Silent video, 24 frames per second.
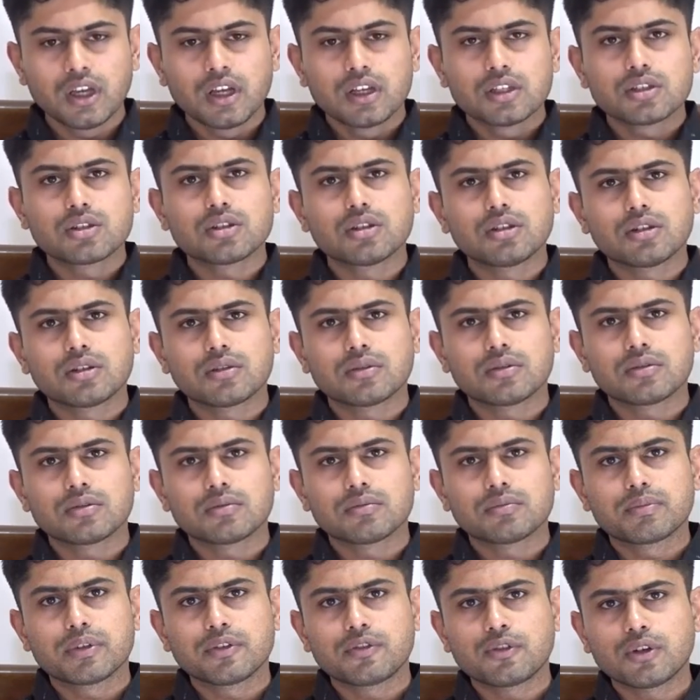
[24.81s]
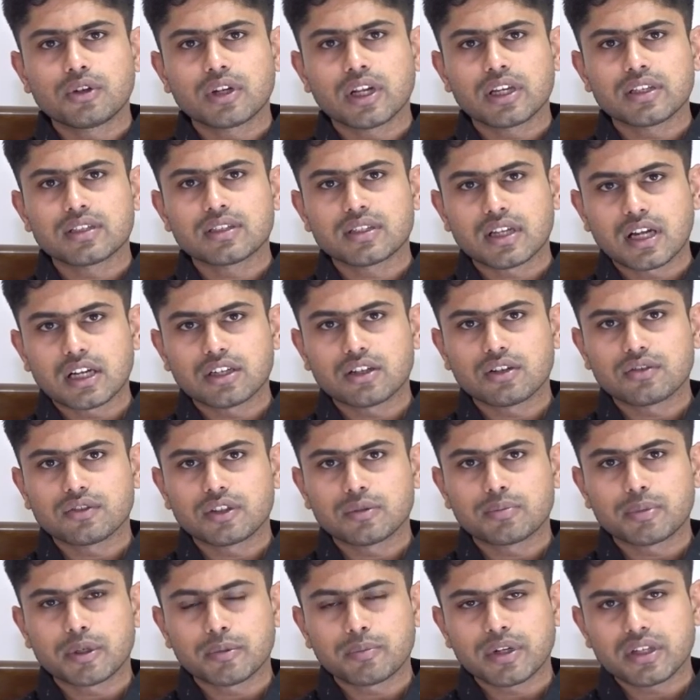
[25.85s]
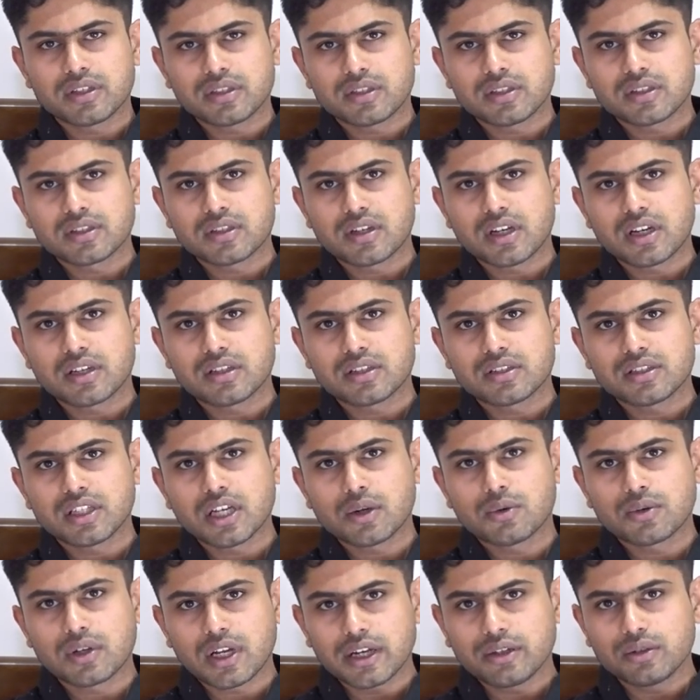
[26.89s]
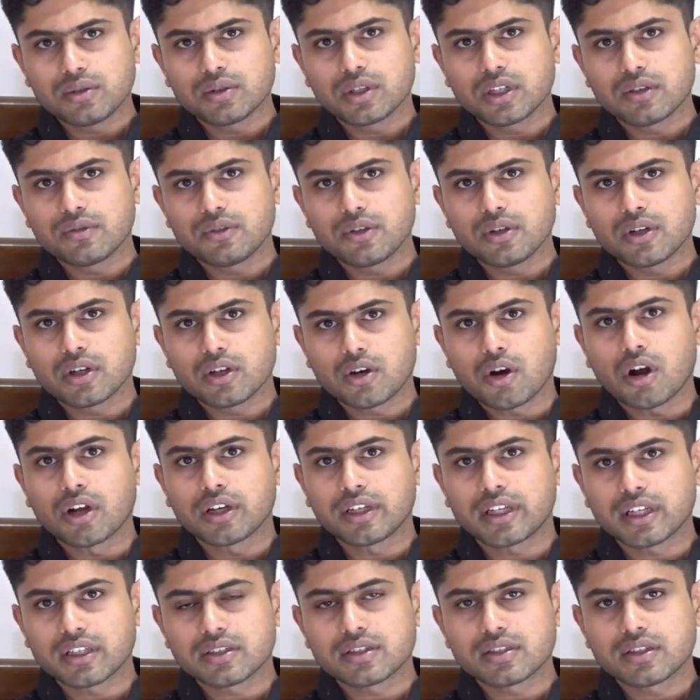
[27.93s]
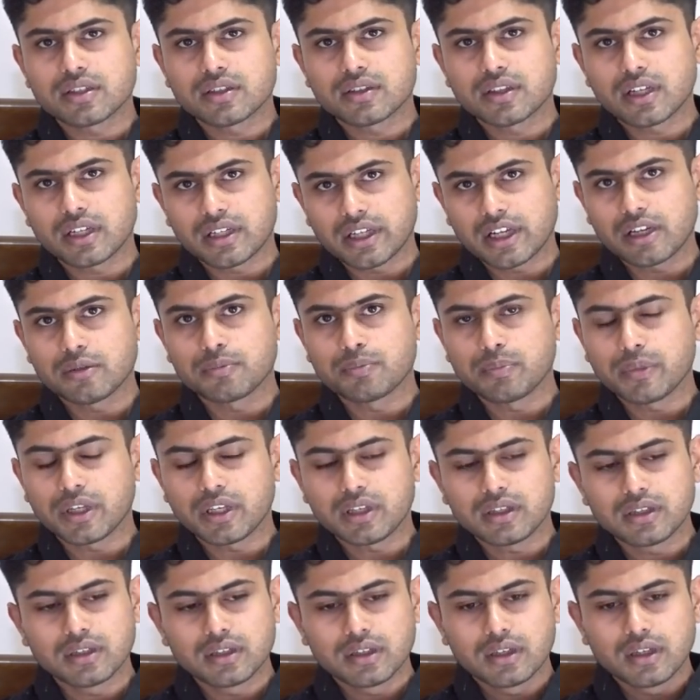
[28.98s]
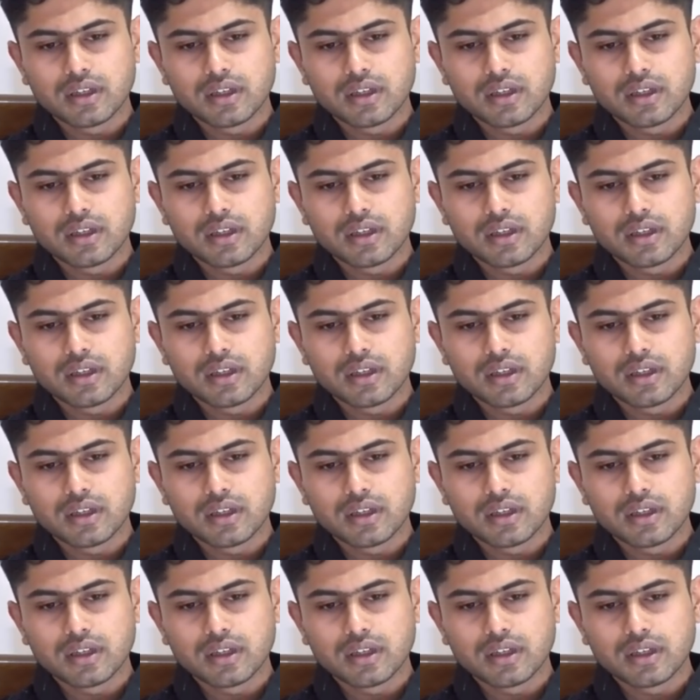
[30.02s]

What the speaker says: So before I start off the preparation strategy, I would like to give you a context that helped me.